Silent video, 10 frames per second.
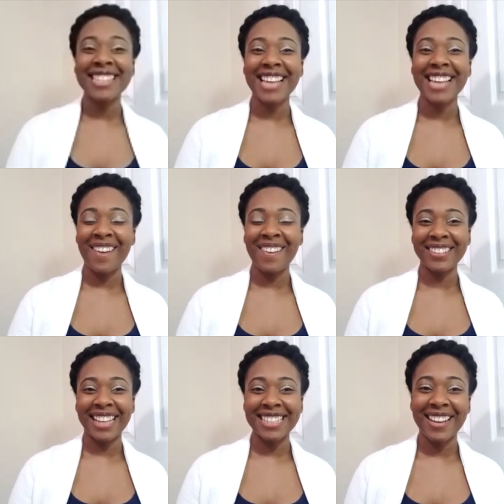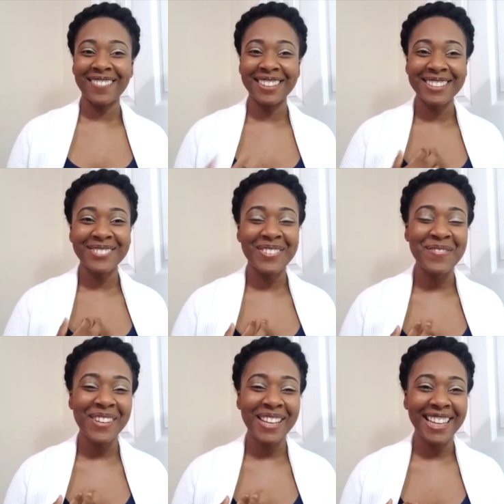how that's how it is for
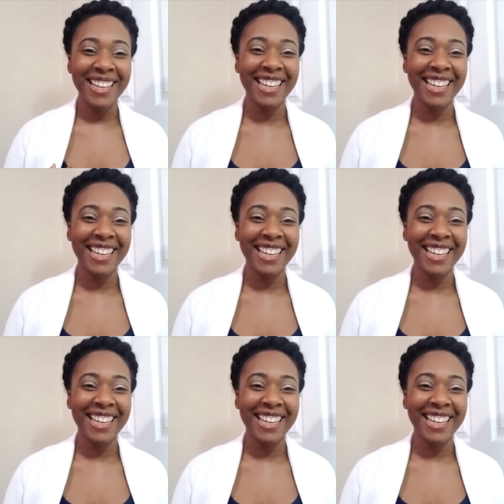me.